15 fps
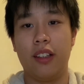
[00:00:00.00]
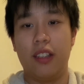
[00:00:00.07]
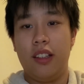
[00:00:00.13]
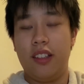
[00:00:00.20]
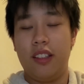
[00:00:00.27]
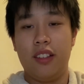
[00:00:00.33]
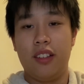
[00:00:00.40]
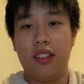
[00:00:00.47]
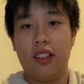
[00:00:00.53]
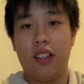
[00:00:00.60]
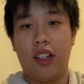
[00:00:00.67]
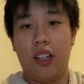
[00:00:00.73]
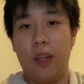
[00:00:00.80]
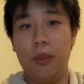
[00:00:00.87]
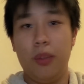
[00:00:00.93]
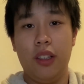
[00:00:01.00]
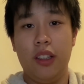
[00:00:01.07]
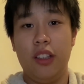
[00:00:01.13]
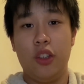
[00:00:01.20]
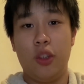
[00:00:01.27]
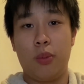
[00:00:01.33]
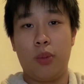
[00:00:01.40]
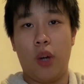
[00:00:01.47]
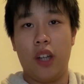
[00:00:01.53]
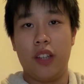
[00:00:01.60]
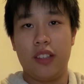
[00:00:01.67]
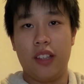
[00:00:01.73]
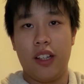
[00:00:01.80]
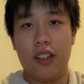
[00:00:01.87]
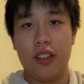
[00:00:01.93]
This is a completely new
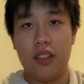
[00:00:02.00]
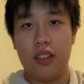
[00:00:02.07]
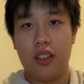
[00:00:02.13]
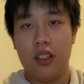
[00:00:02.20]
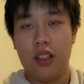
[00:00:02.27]
process.